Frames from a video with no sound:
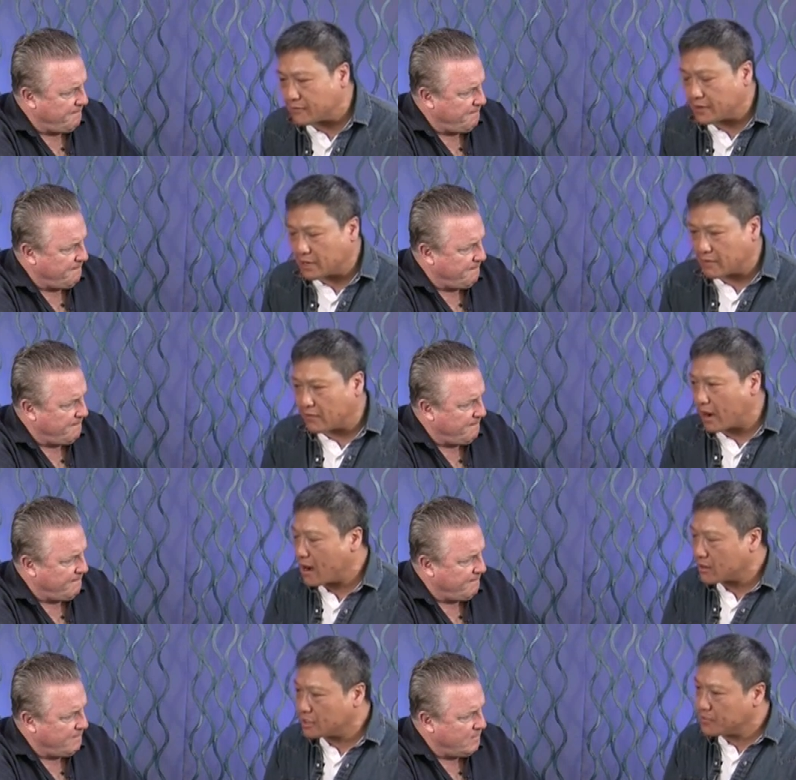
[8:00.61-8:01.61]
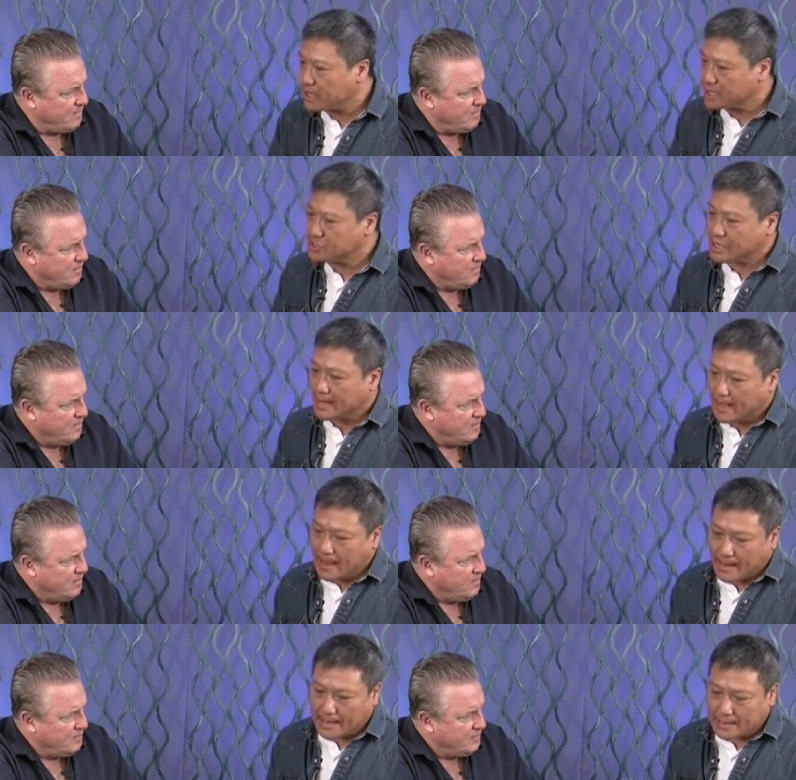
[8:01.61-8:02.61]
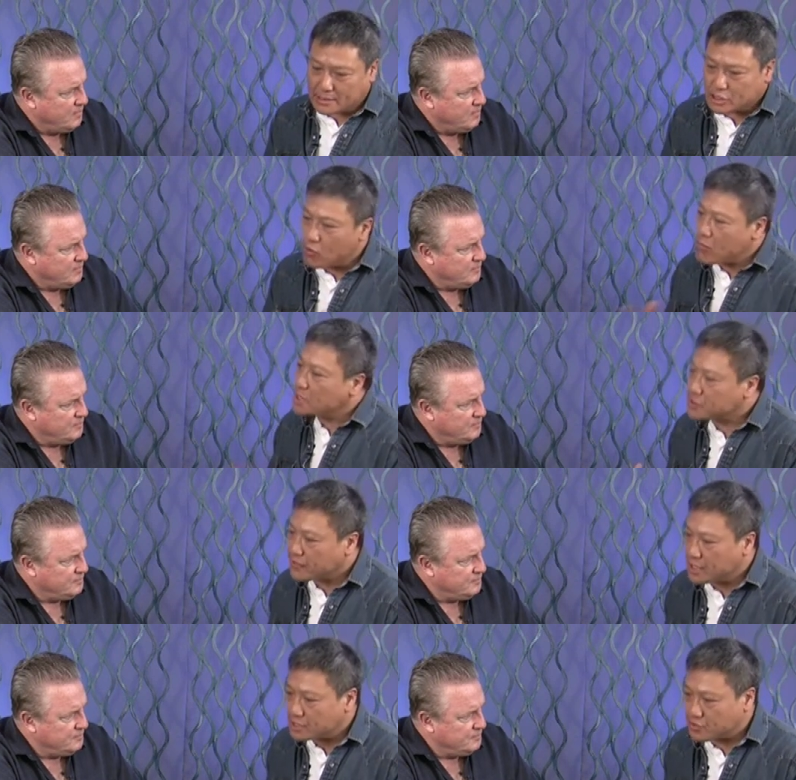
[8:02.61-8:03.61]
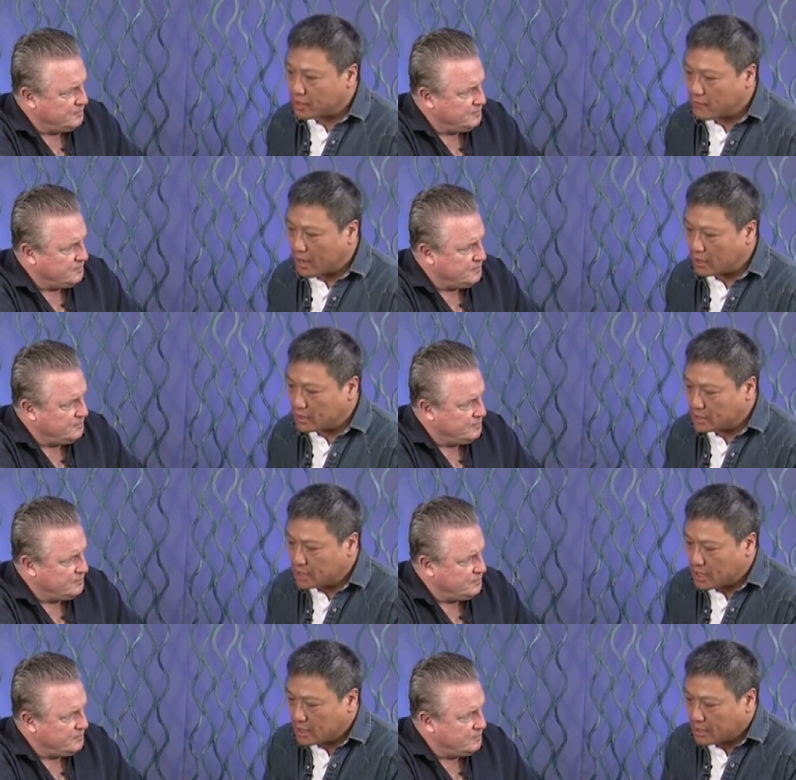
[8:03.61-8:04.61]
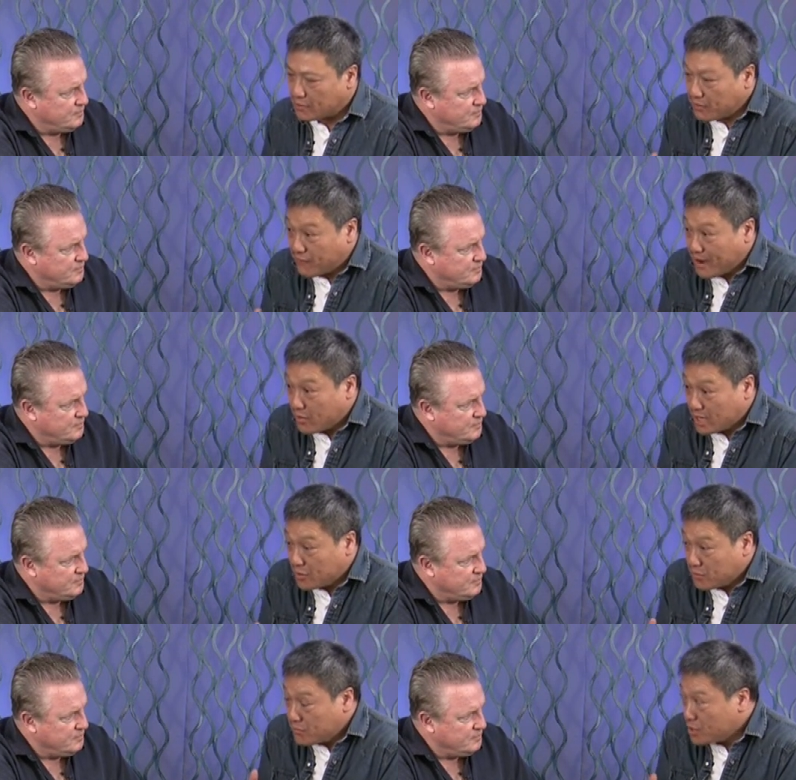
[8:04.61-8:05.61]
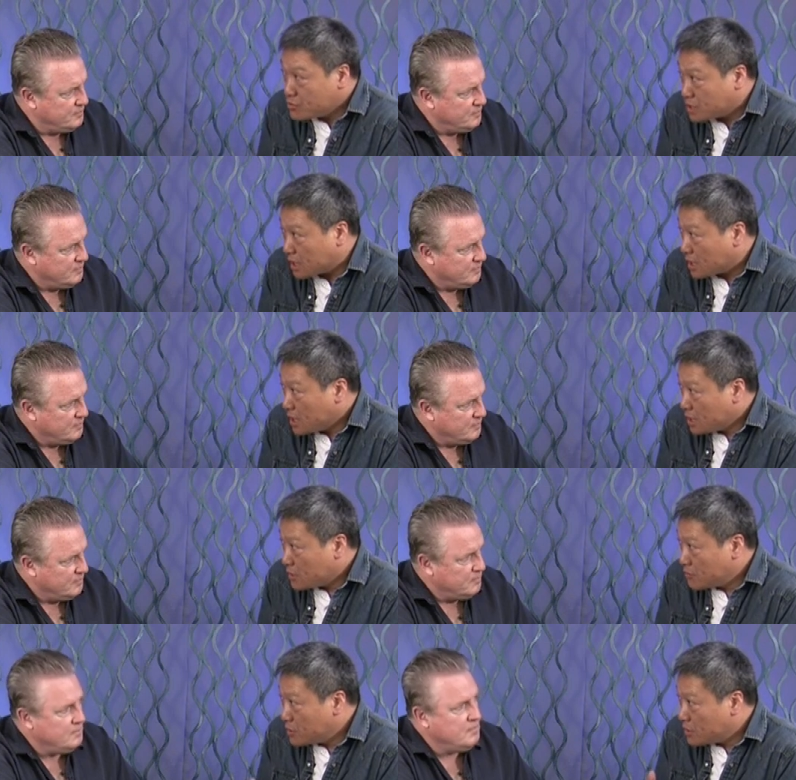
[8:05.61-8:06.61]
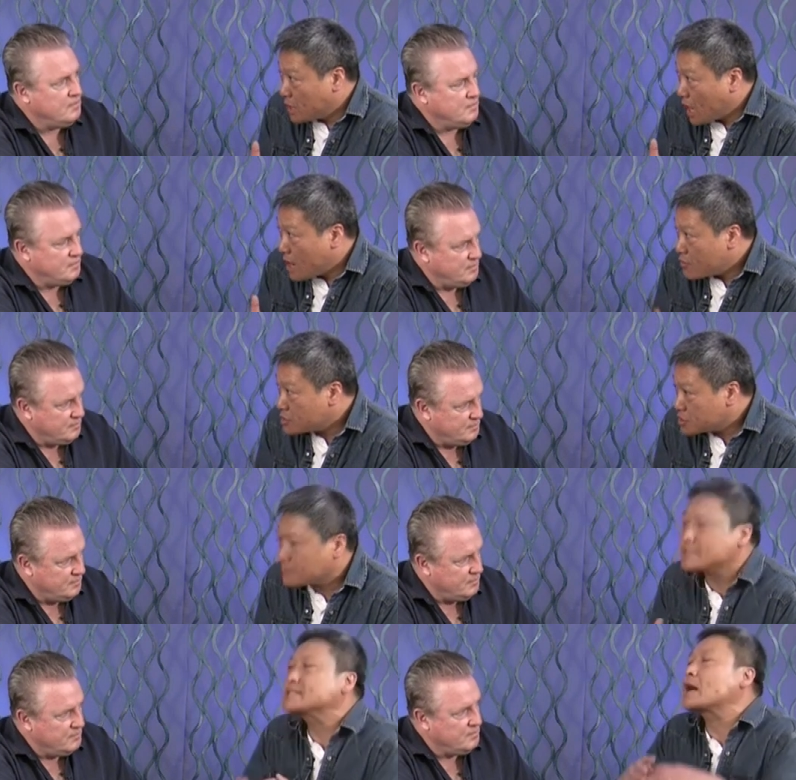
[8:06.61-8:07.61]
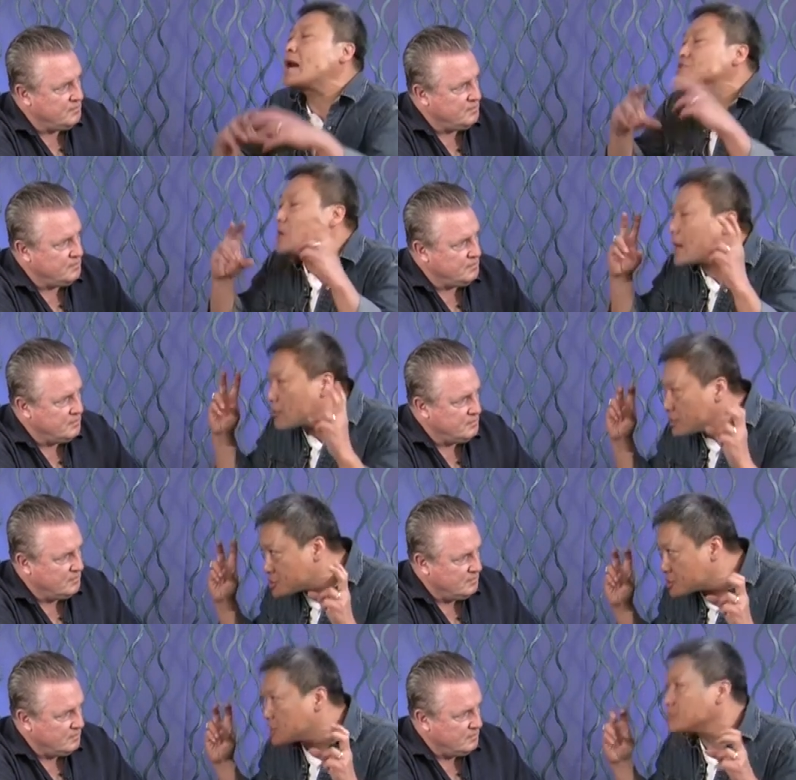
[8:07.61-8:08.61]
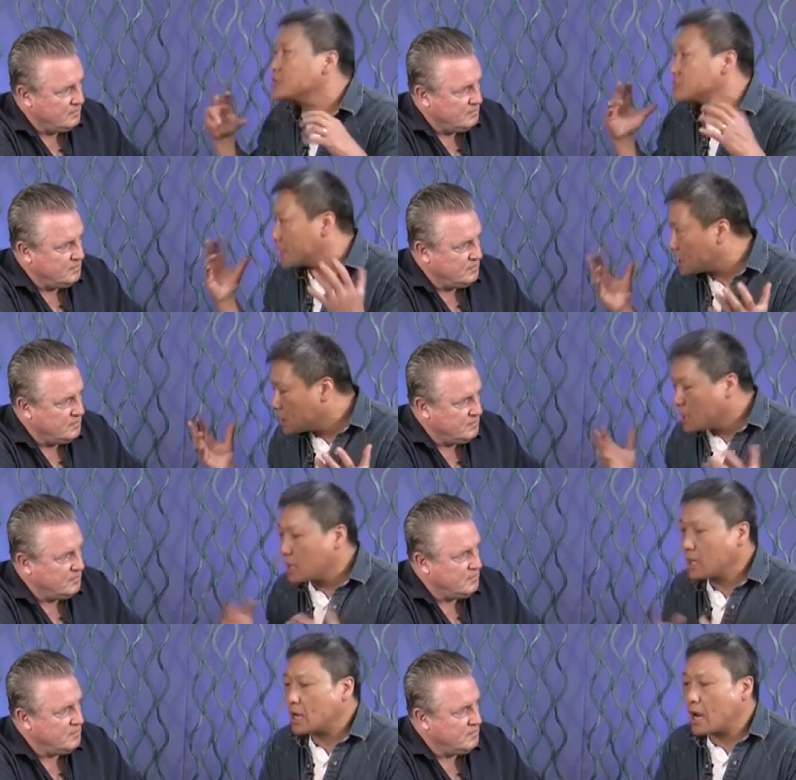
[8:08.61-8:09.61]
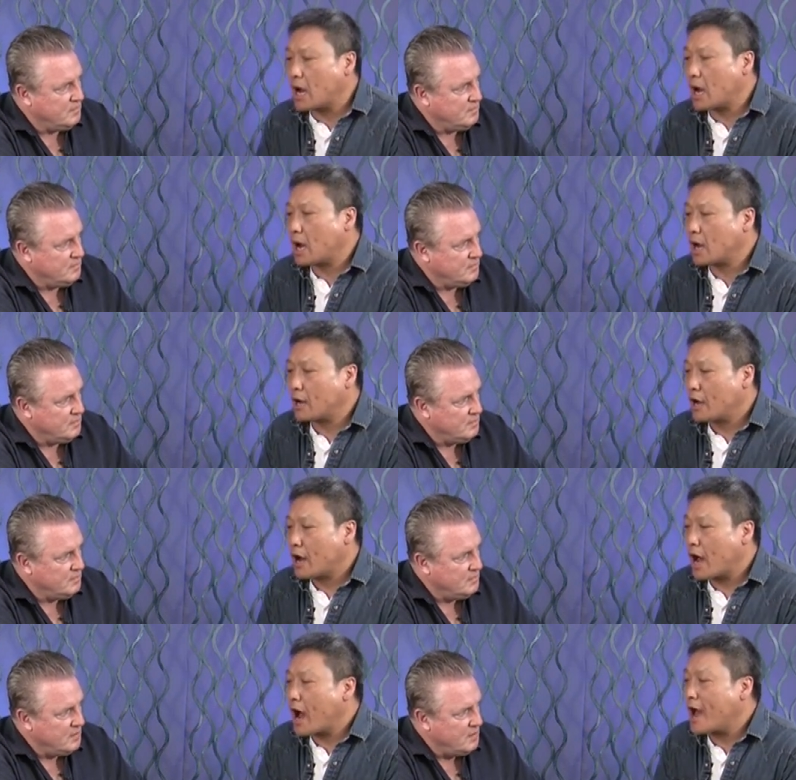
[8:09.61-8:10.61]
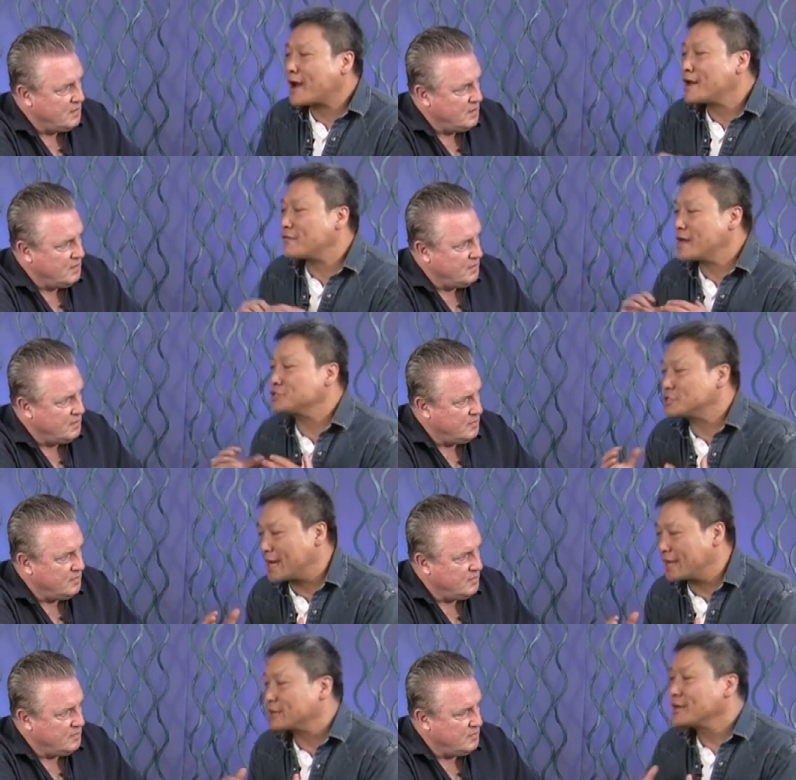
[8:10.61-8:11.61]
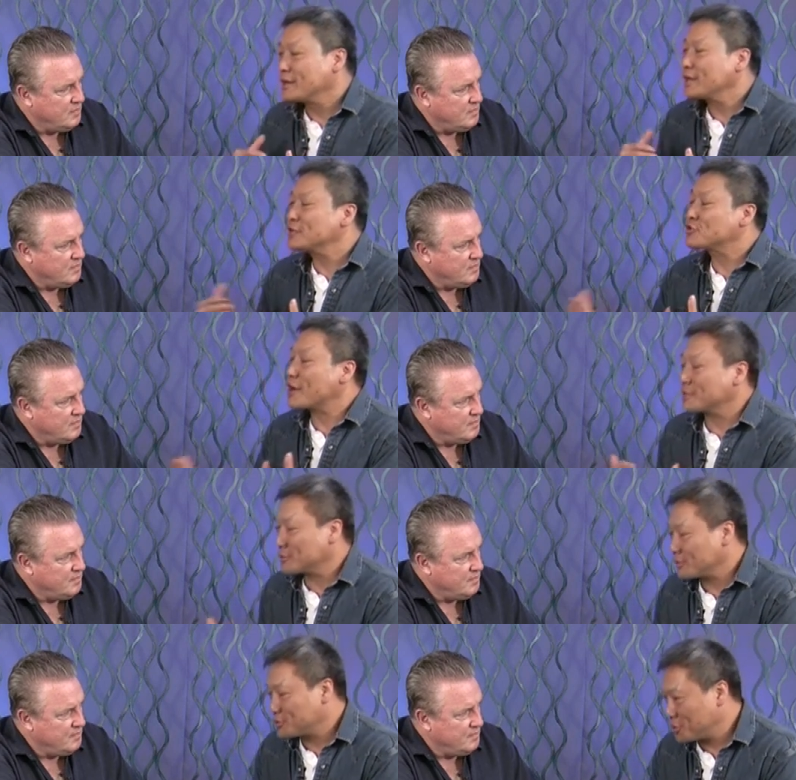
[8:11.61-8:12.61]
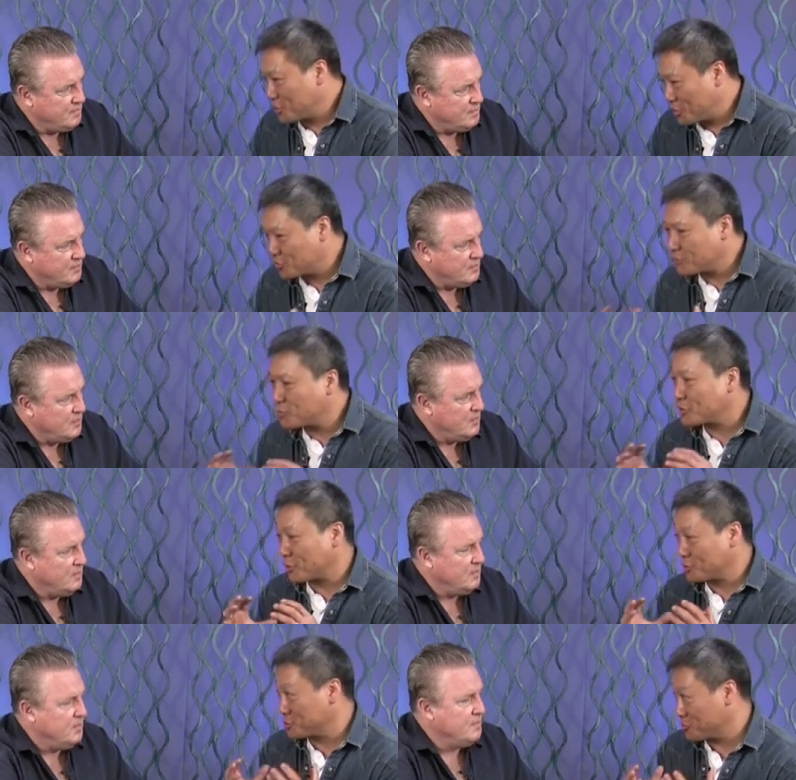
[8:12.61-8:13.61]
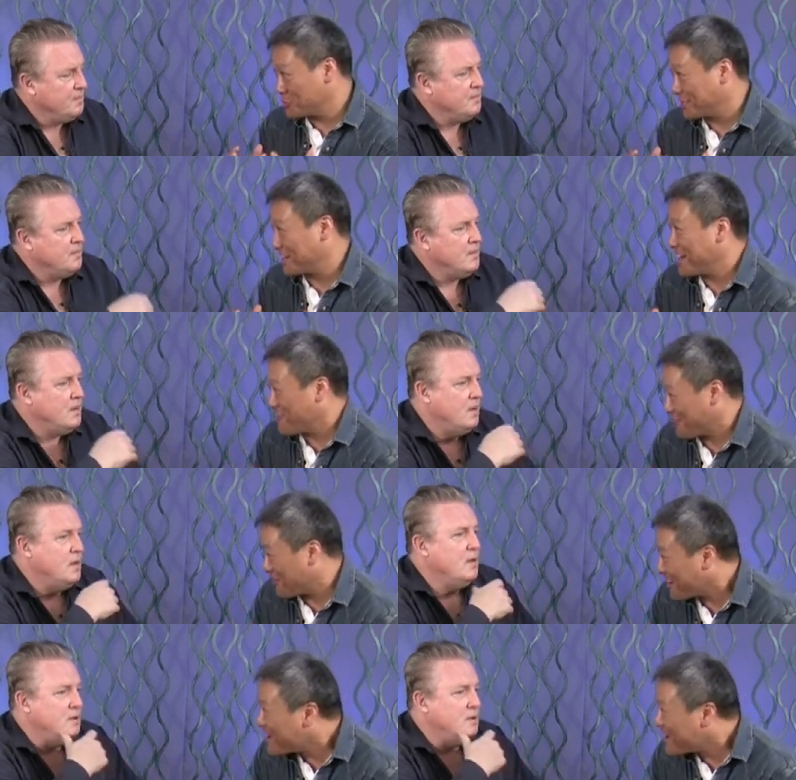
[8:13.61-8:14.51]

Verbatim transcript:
Speaker 1: of of, of Ireland because. so much of the history of Ireland is, can be found in the music, the mu- the Irish, the Scots Irish music. I, I, I kind of hesitate in talking to you to put those two together.